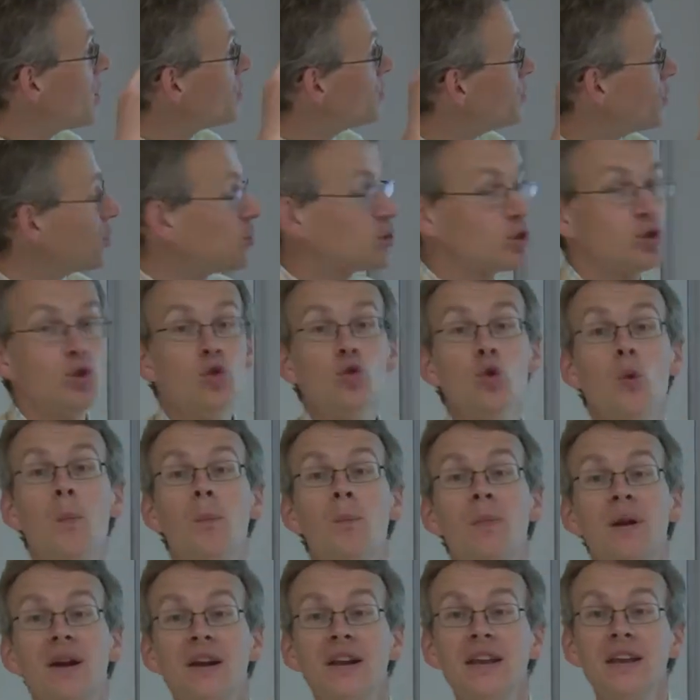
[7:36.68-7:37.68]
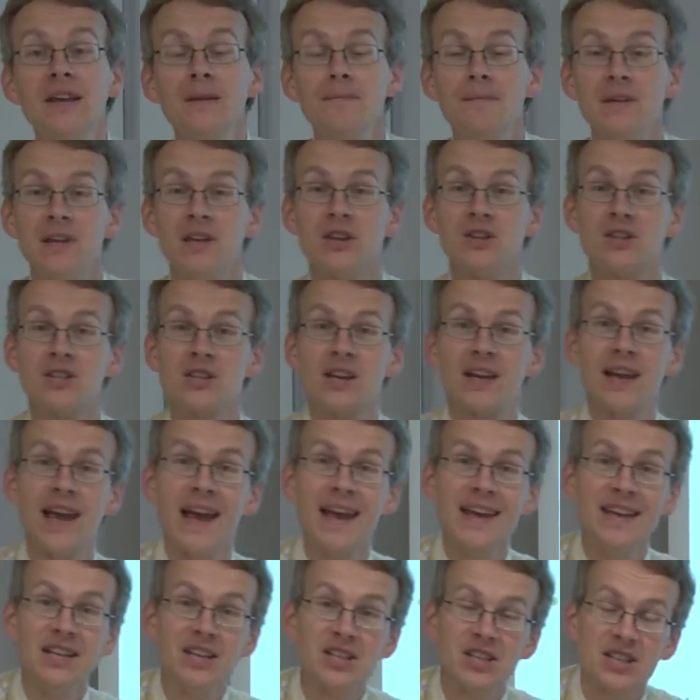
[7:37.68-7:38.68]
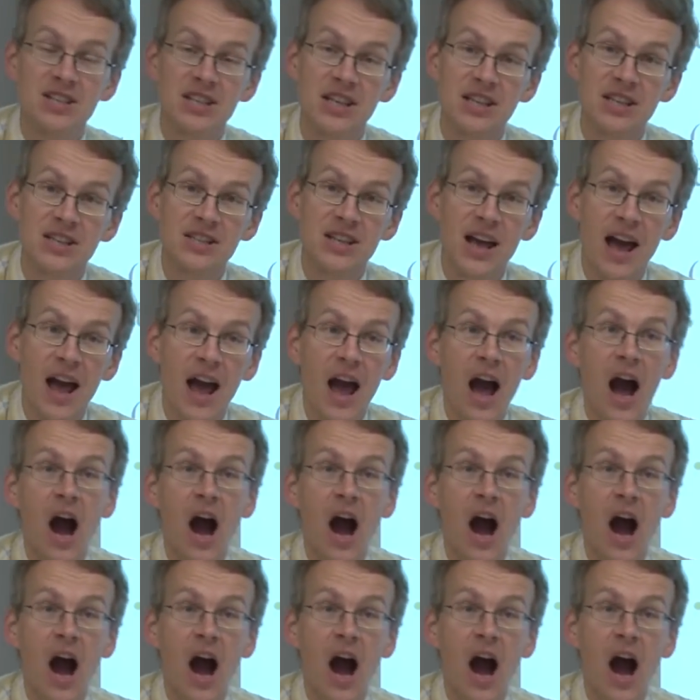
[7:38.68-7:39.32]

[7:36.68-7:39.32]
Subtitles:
the two previous cases